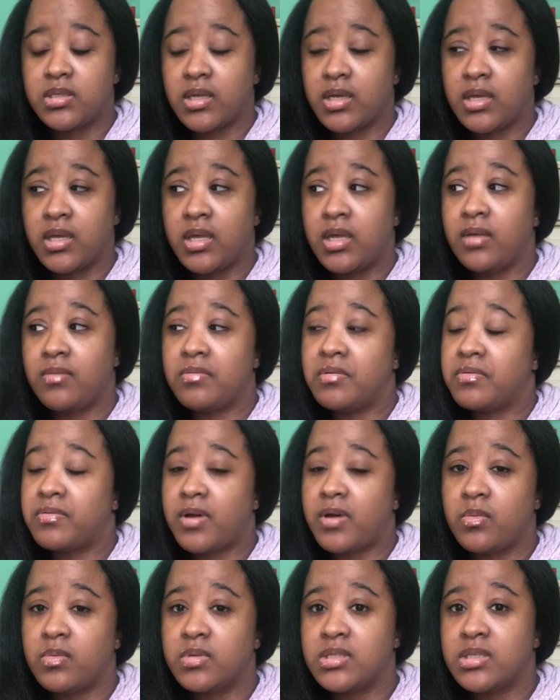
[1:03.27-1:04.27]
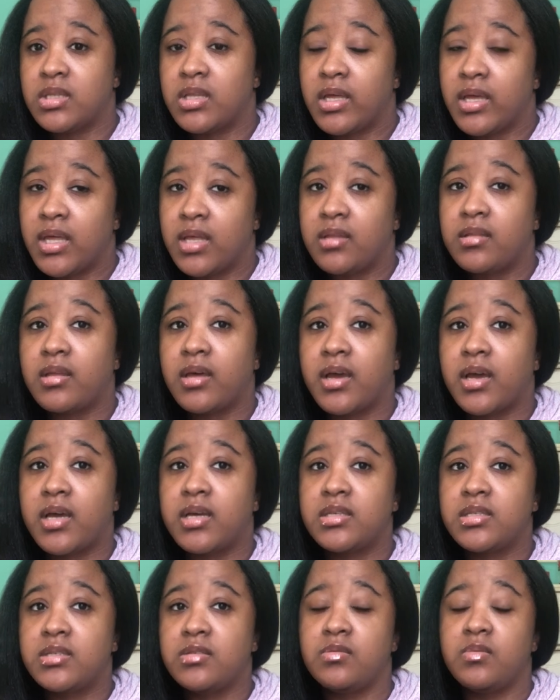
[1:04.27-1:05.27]
Like, even if was late, like, I
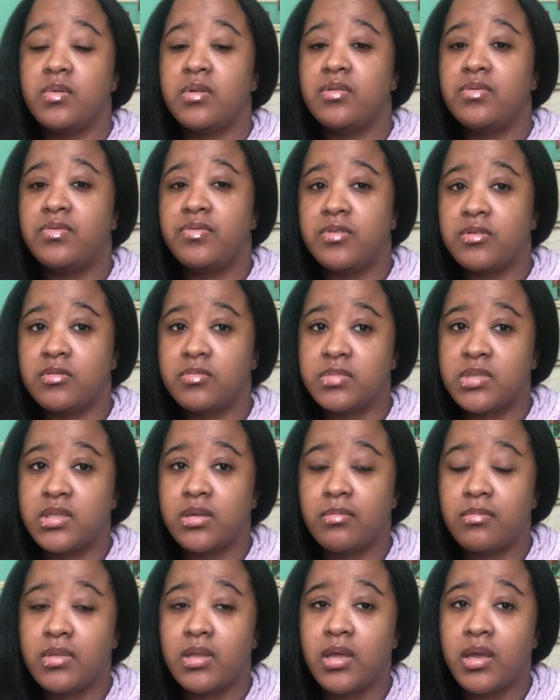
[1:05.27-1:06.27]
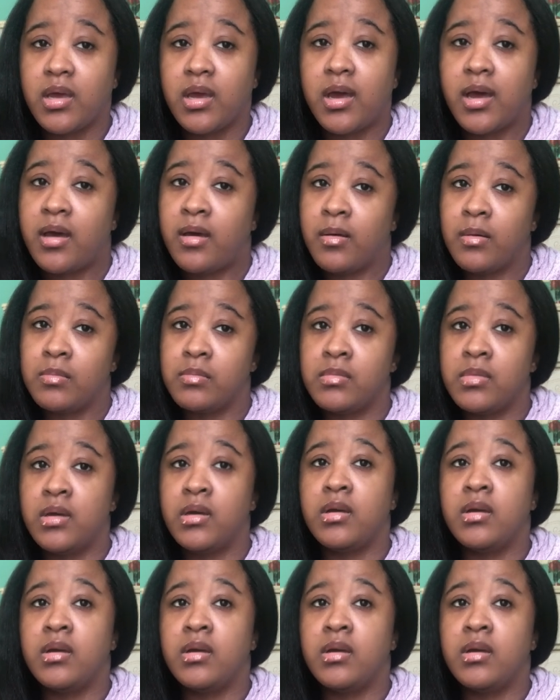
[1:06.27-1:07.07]
still would have filmed something. Um,